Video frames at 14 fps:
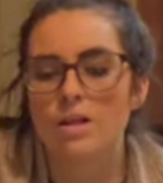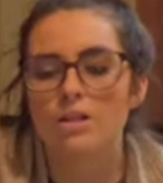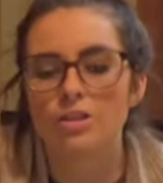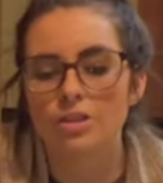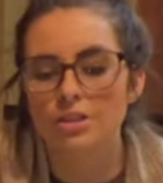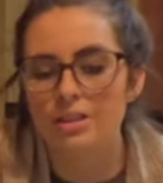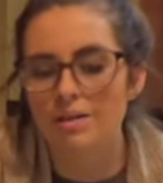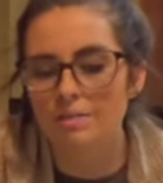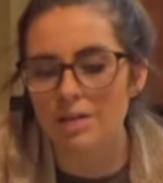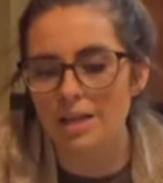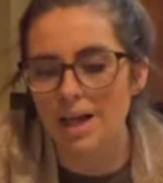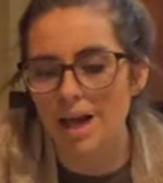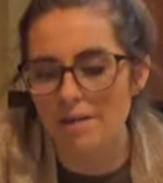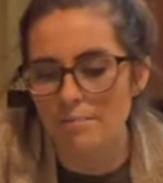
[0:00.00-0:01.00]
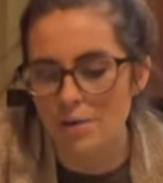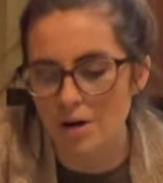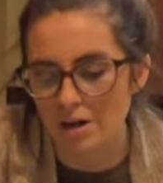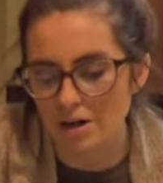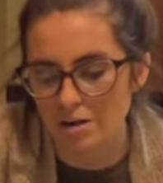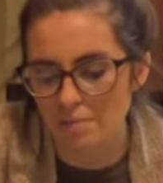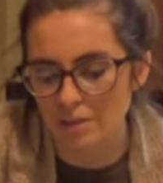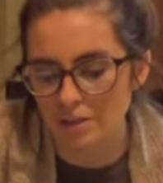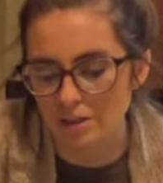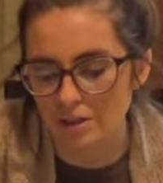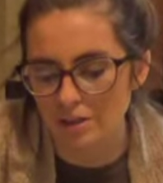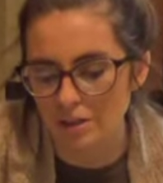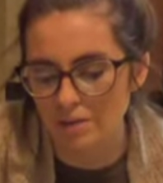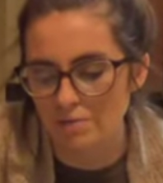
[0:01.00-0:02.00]
So something that I bought a couple
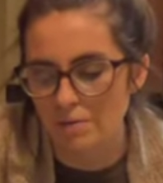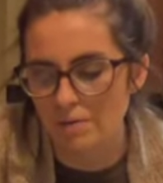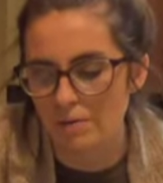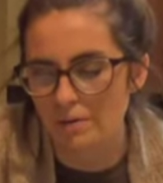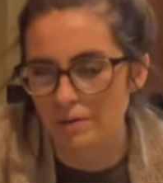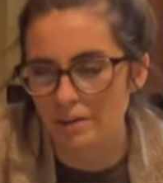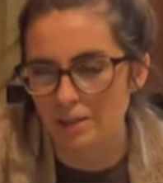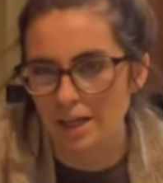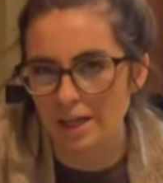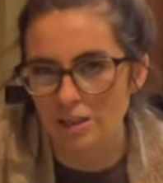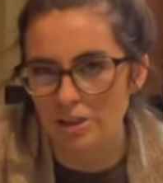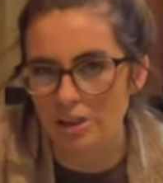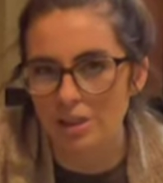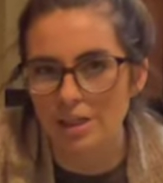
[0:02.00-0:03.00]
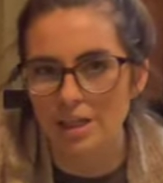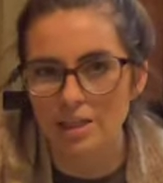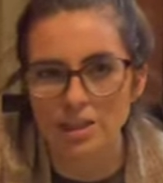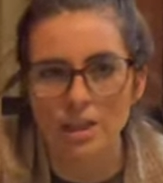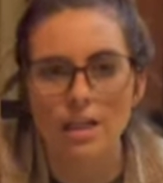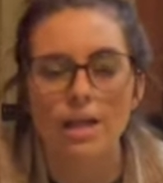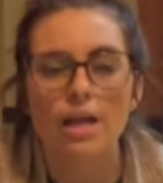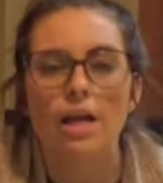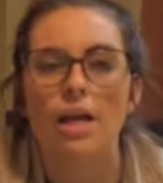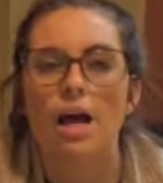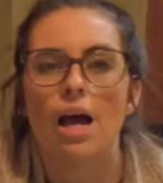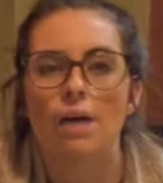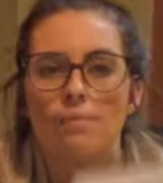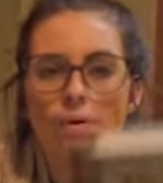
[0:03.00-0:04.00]
years ago, maybe it was last year actually,
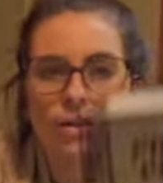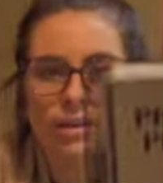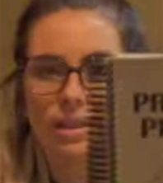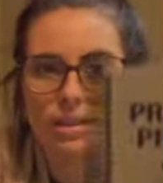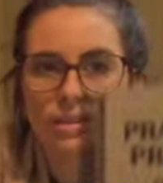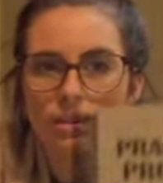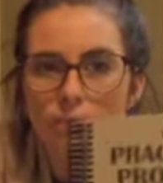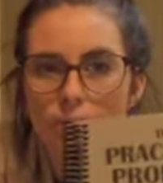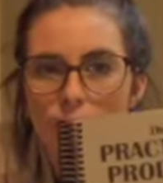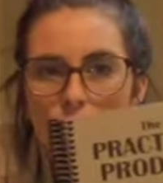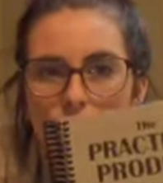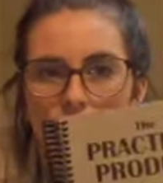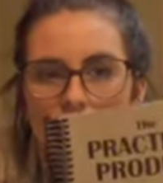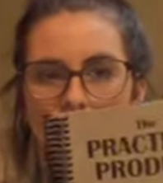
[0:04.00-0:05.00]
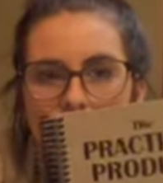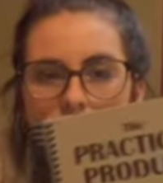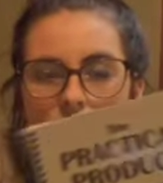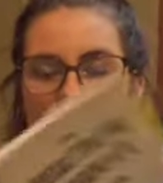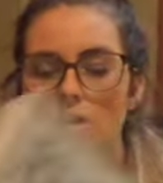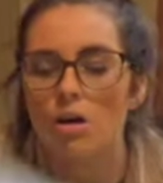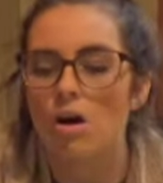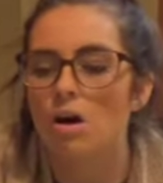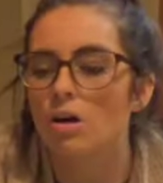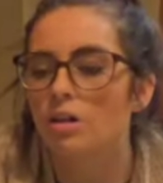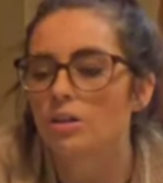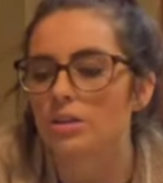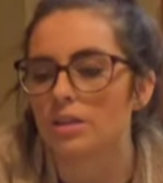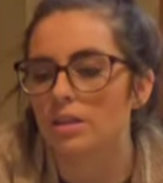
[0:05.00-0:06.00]
I bought this book. It's
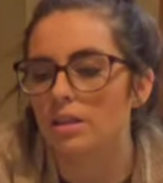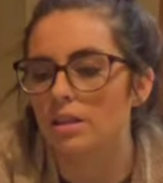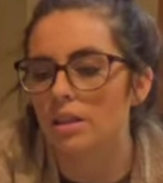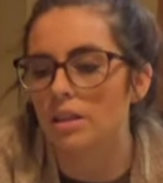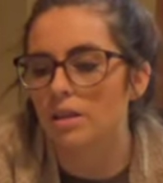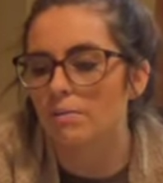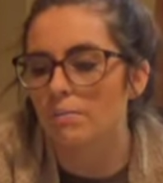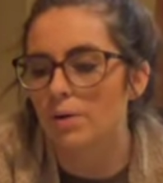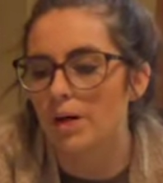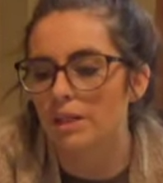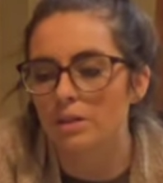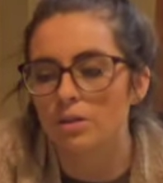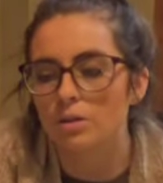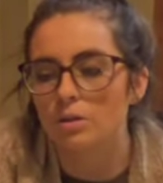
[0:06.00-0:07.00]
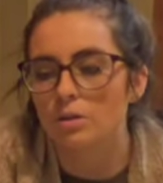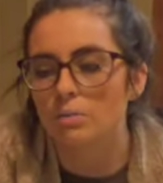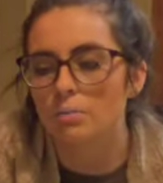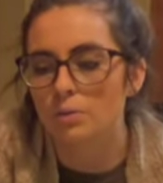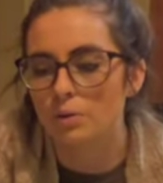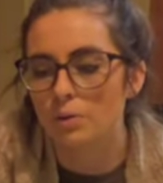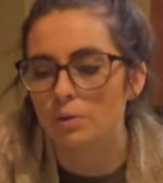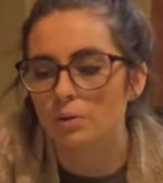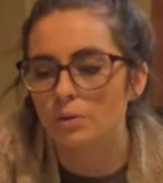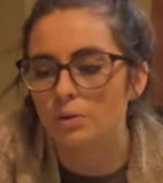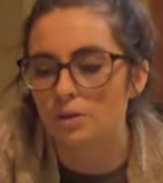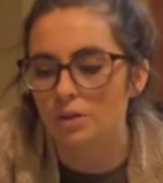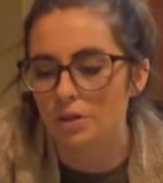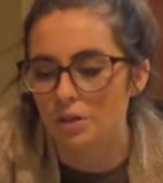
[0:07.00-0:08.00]
called The Practical
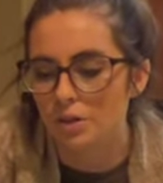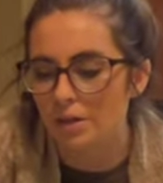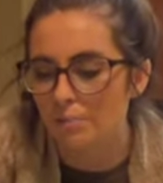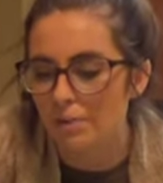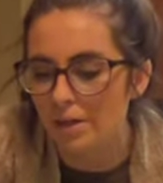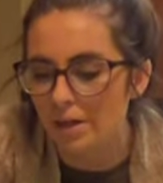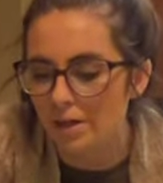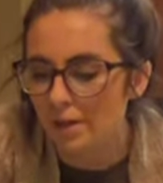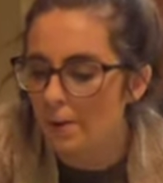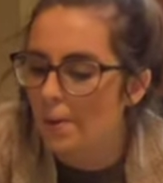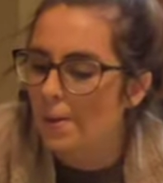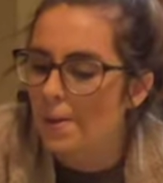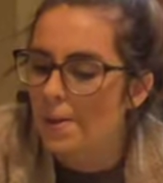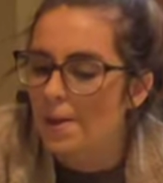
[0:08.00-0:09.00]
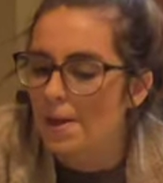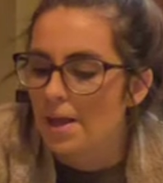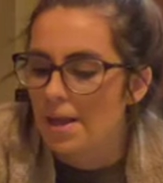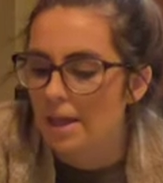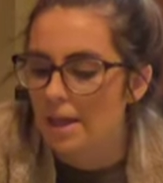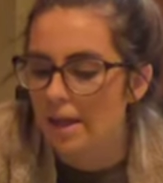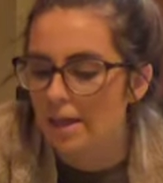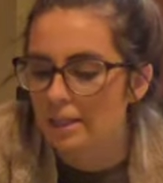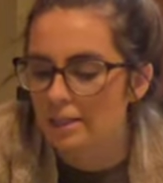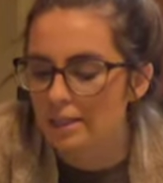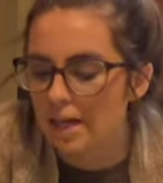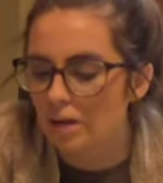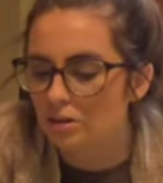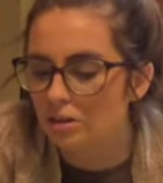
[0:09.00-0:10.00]
Produce Cookbook, and
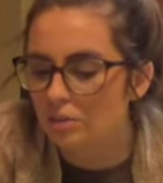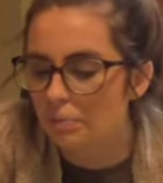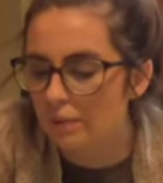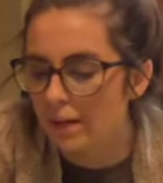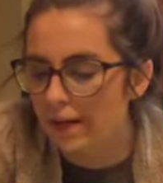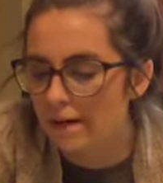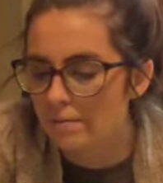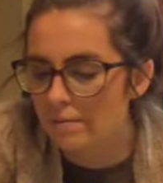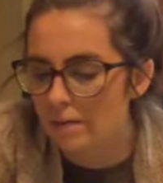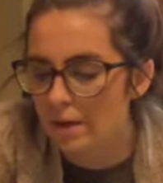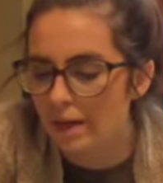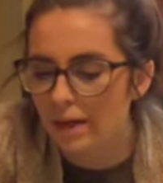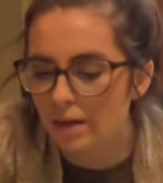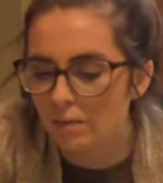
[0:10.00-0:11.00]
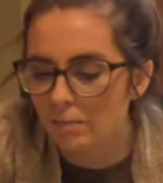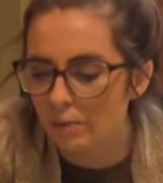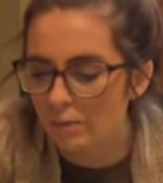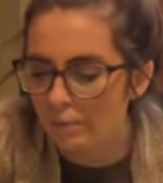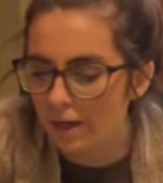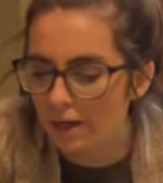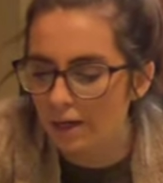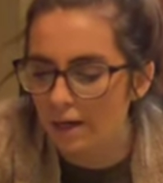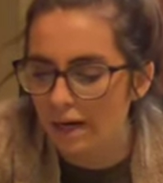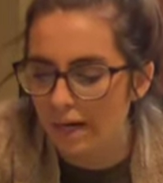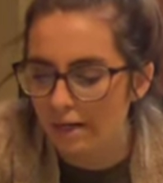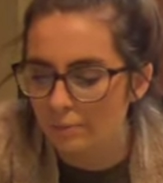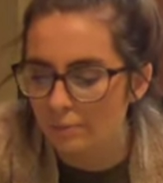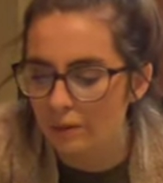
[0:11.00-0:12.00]
it's how to plant, pick, prepare,
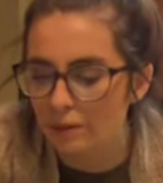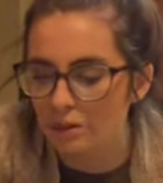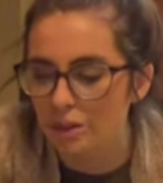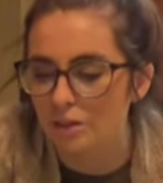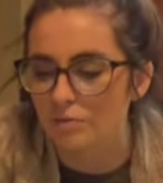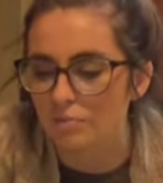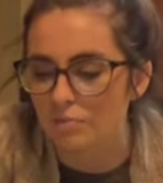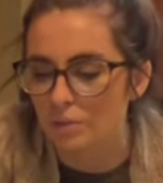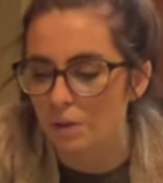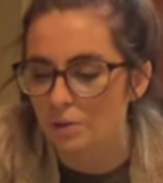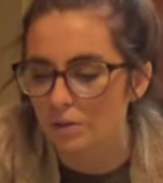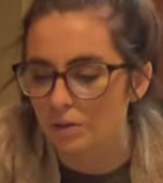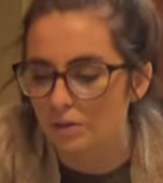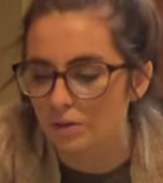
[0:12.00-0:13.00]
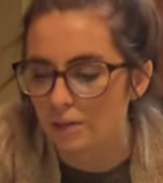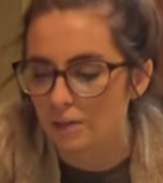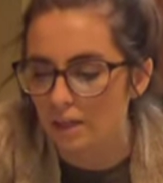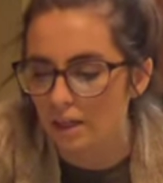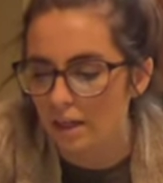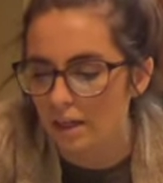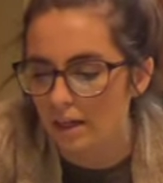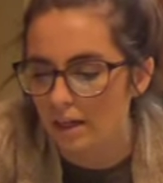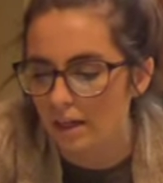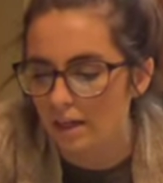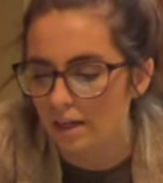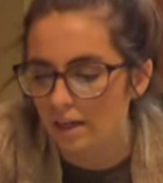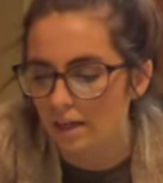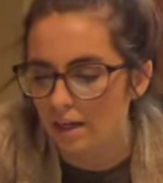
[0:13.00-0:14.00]
and preserve produce.
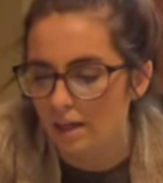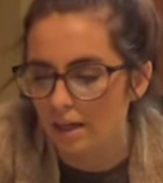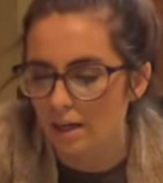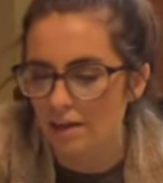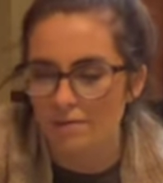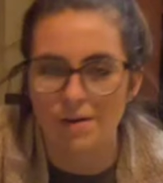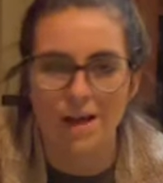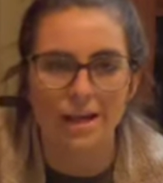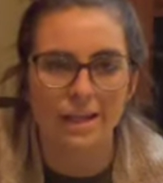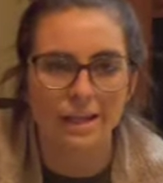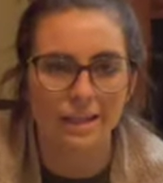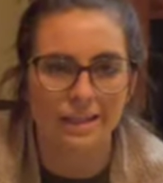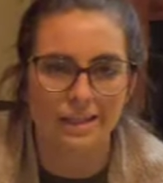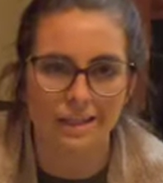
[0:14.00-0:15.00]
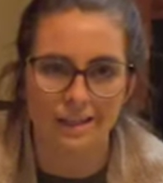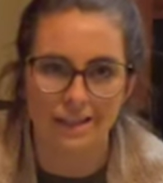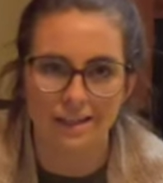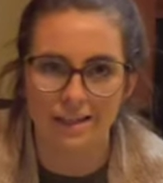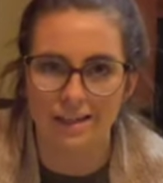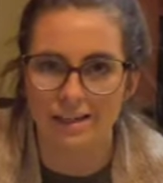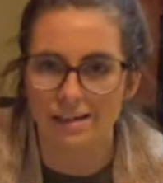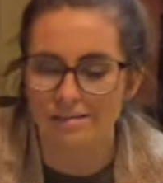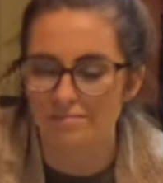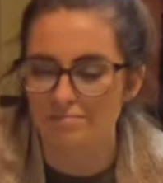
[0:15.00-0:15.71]
And if I can get it,